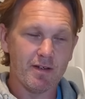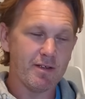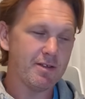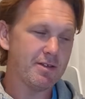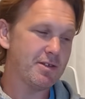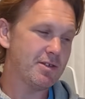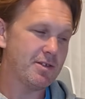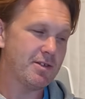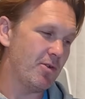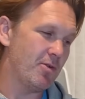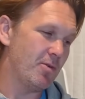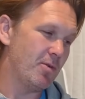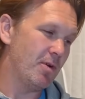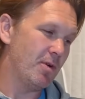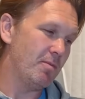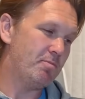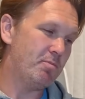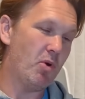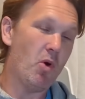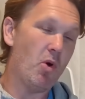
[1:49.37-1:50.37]
So
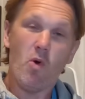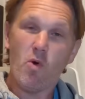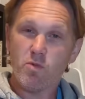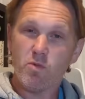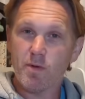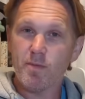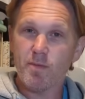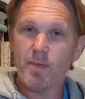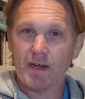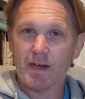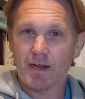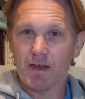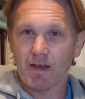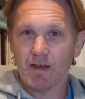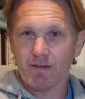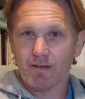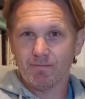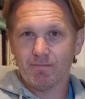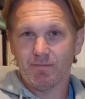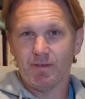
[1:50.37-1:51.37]
poor Romania,
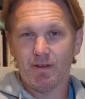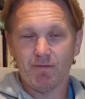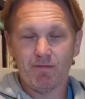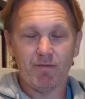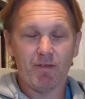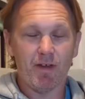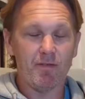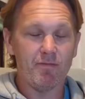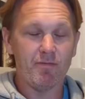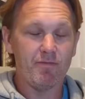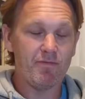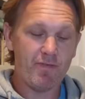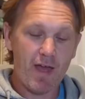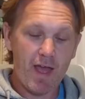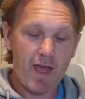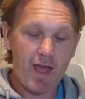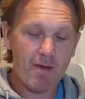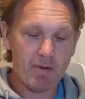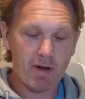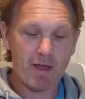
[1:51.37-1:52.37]
and
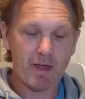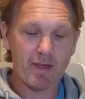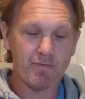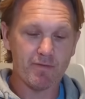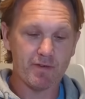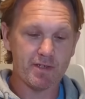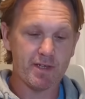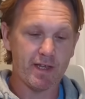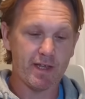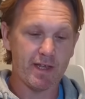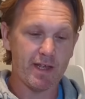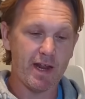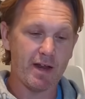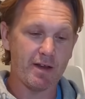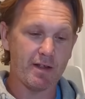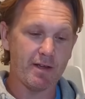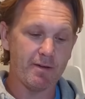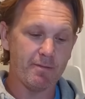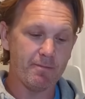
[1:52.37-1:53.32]
fair play for sticking at it.